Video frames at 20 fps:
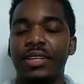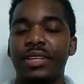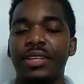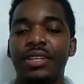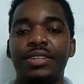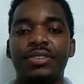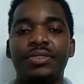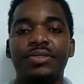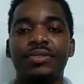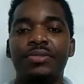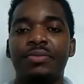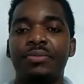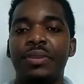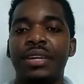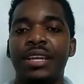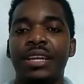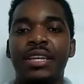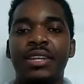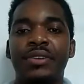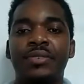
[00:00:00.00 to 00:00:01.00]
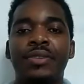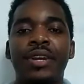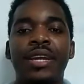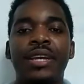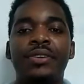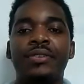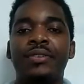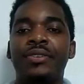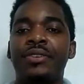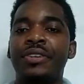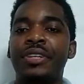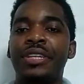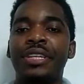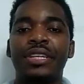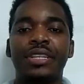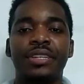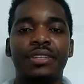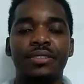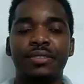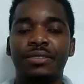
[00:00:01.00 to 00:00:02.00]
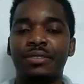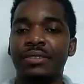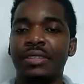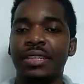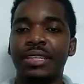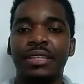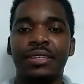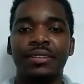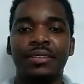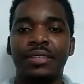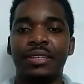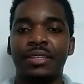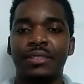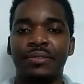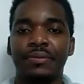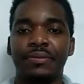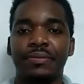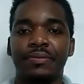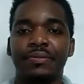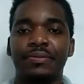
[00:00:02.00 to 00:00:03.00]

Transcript: It could be an inguinal hernia or anything,